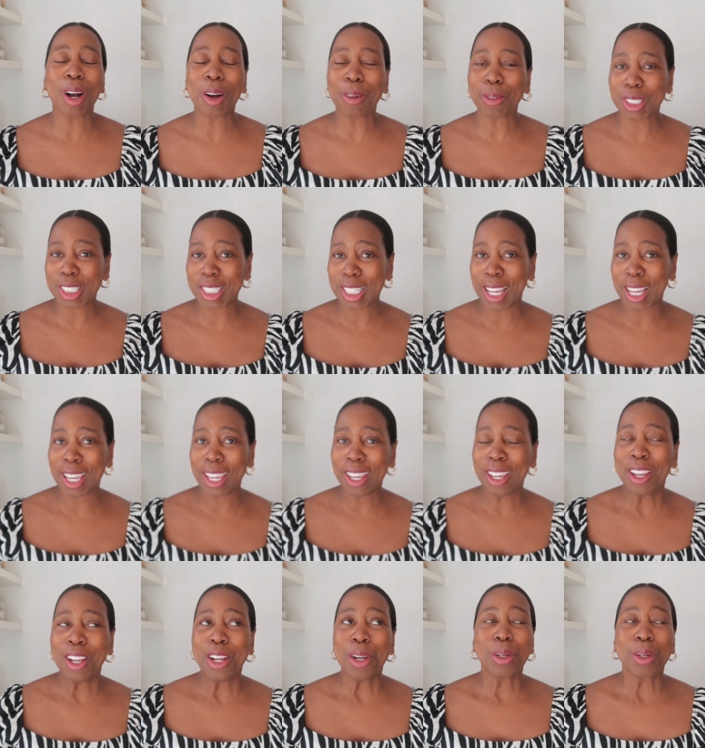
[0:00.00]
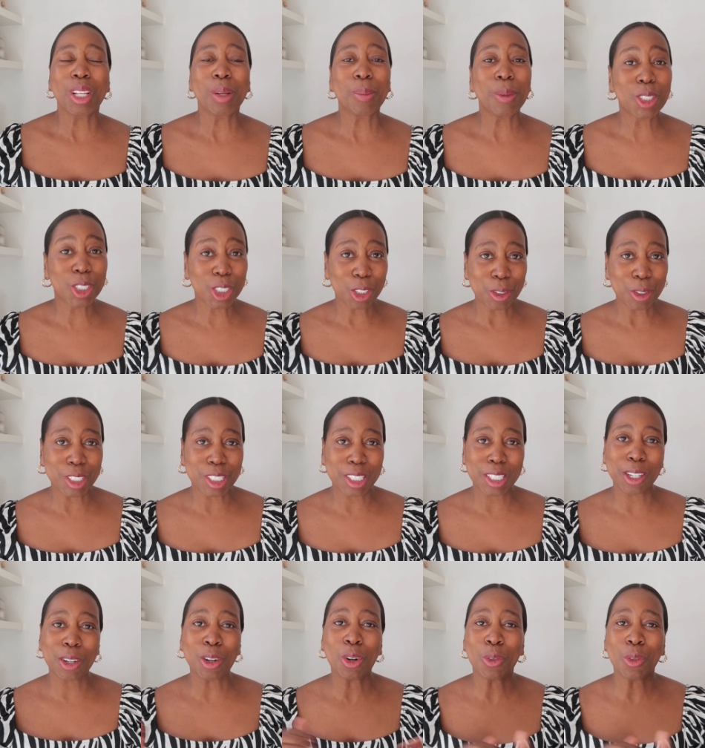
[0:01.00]
I would say, the
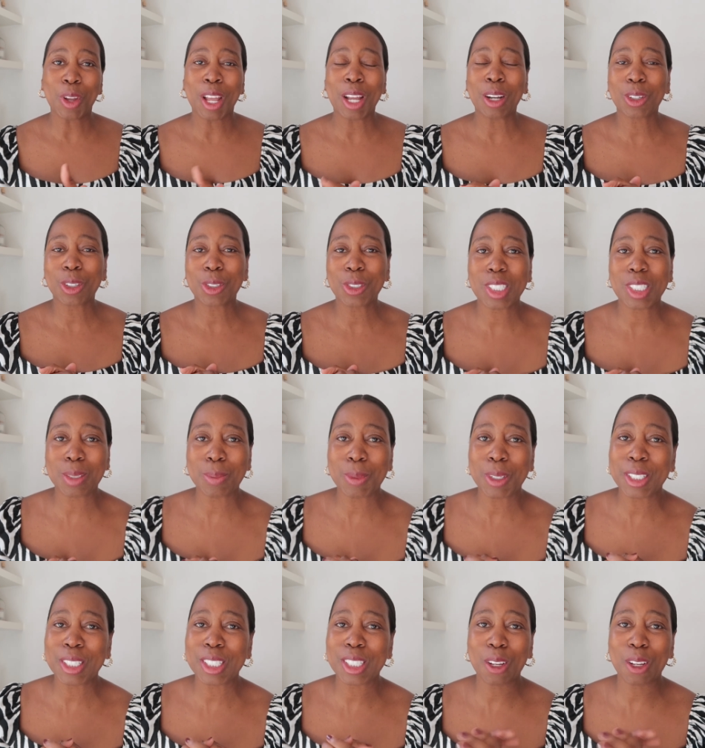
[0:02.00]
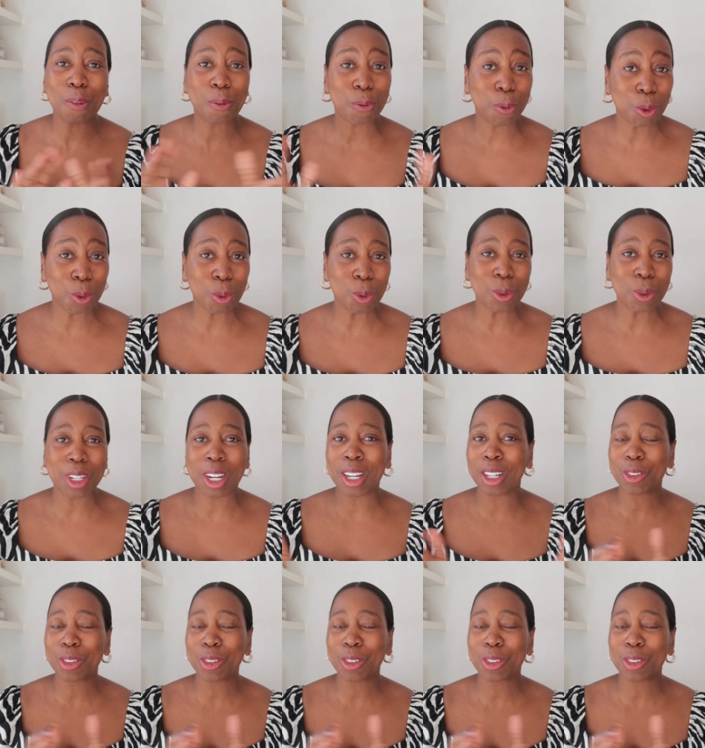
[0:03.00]
majority of our Christmas food,